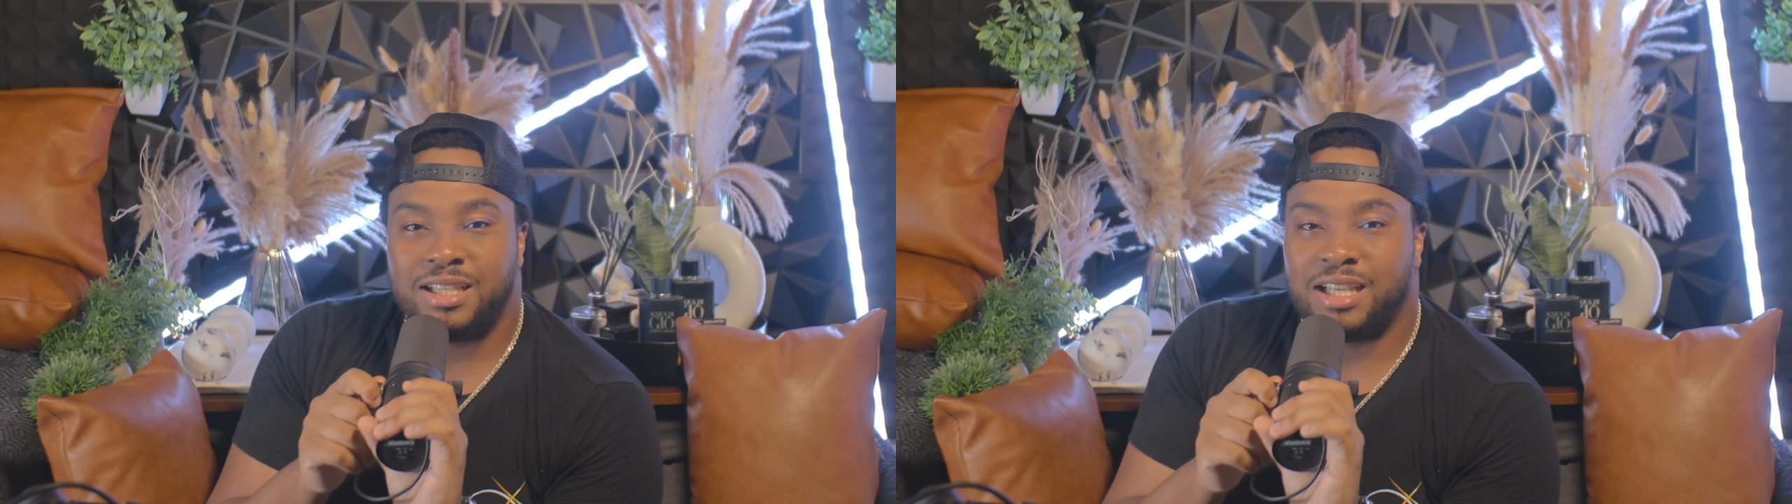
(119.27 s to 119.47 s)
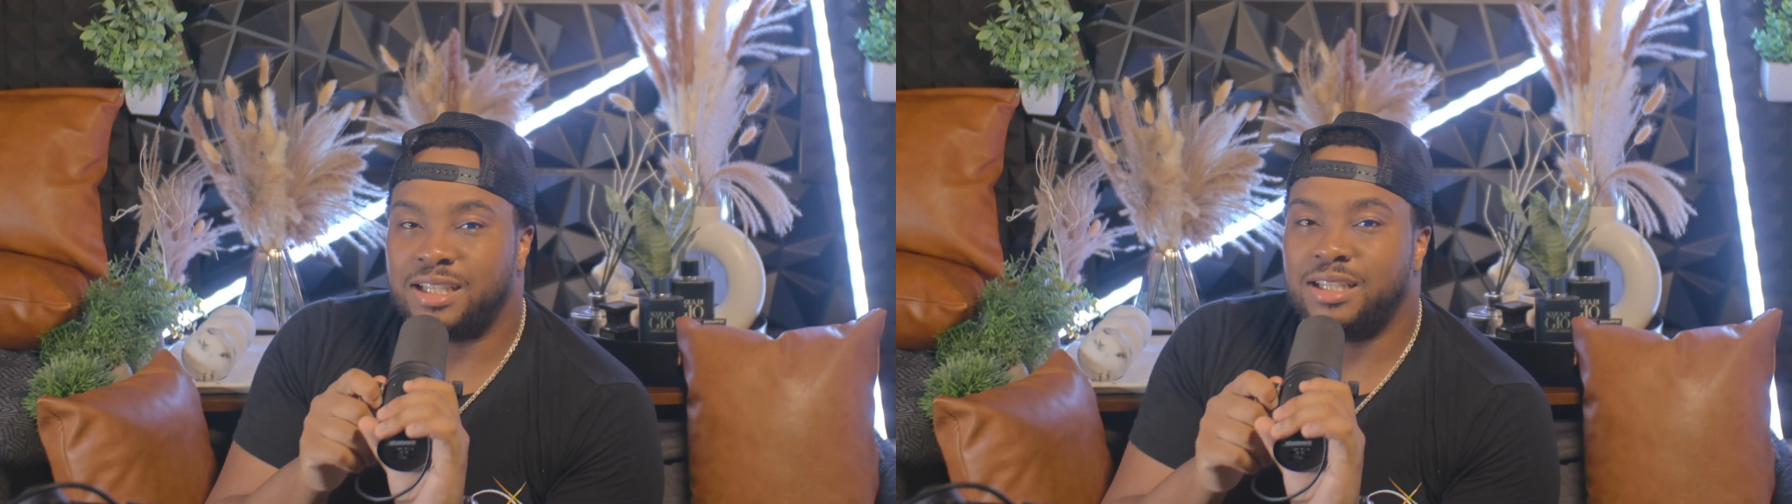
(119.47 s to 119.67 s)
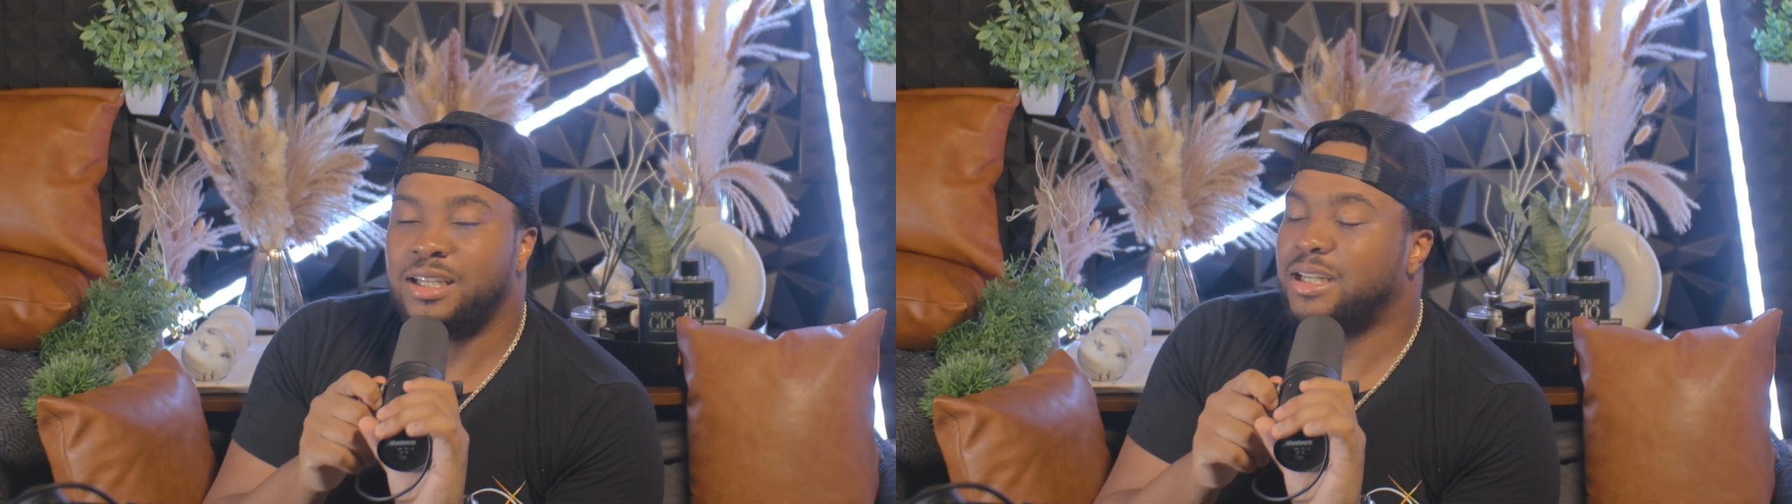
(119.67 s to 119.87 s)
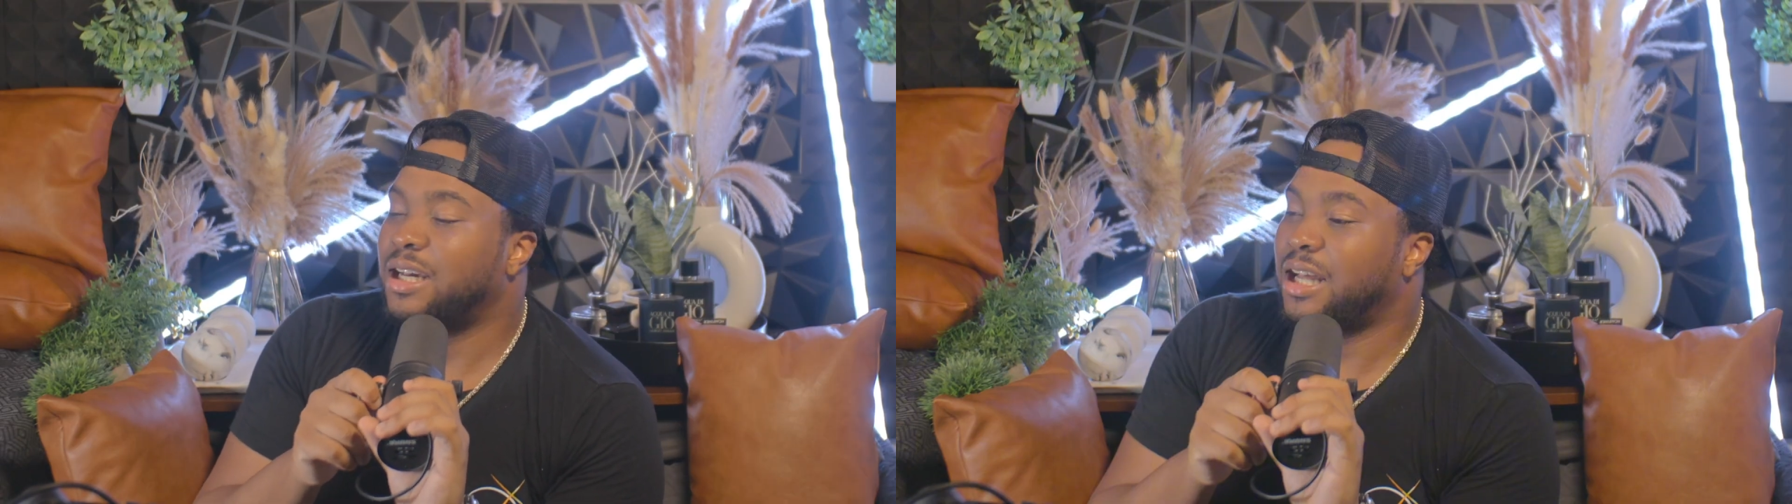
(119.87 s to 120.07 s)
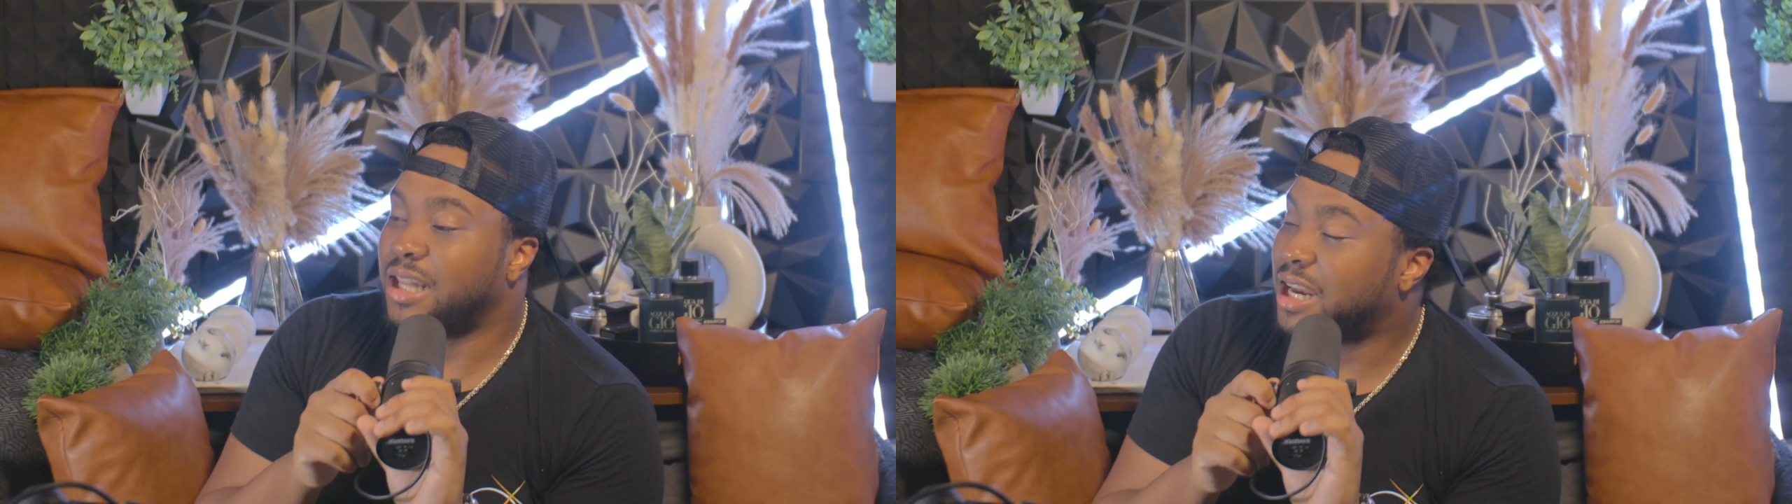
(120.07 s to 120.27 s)
Like
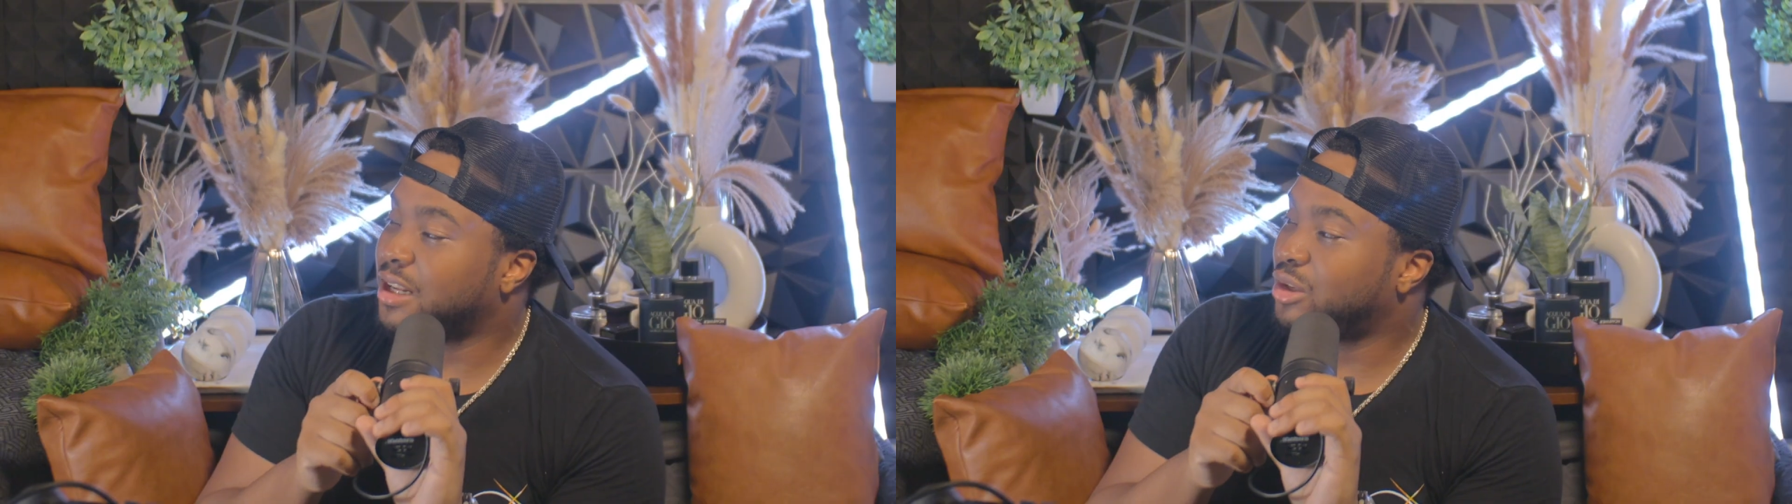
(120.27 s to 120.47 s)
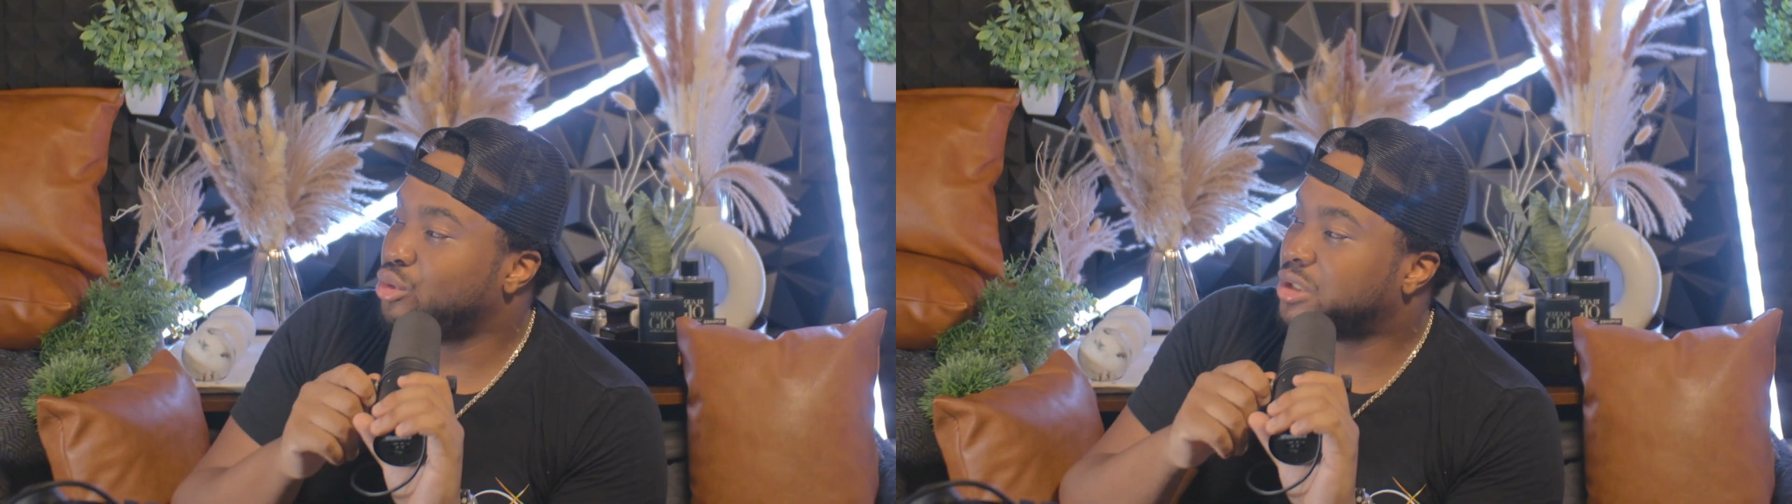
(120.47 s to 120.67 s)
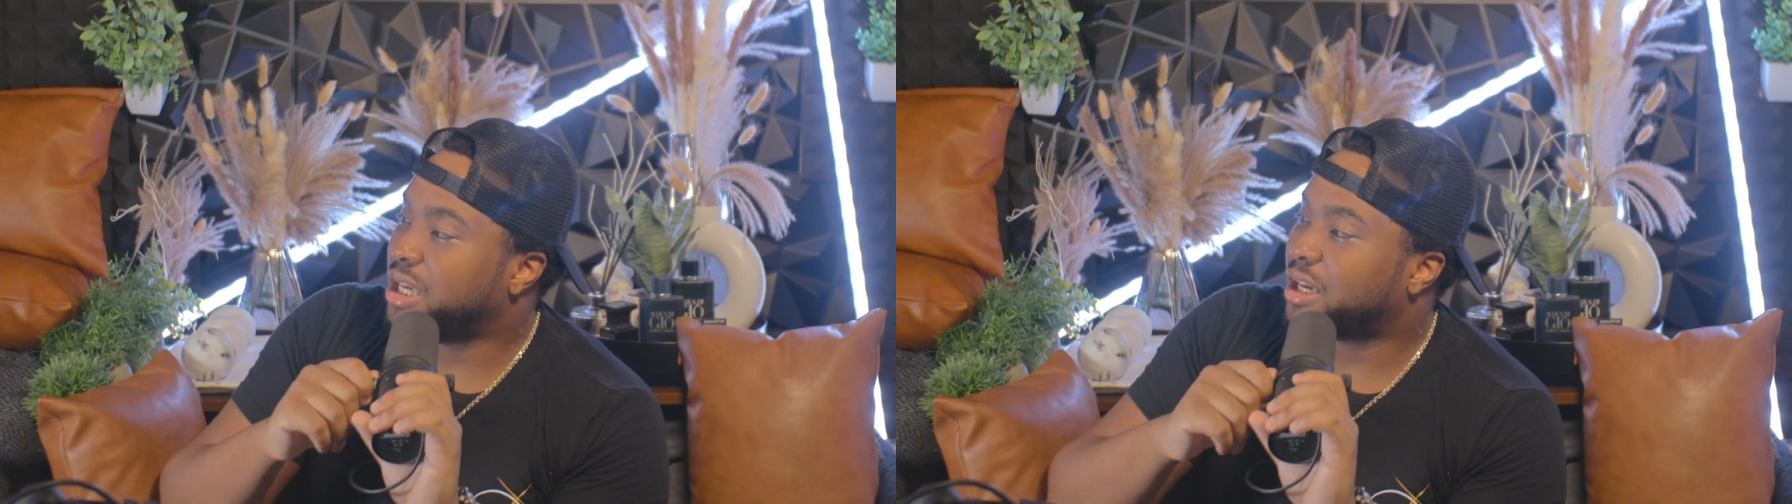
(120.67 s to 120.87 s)
a lot of dudes get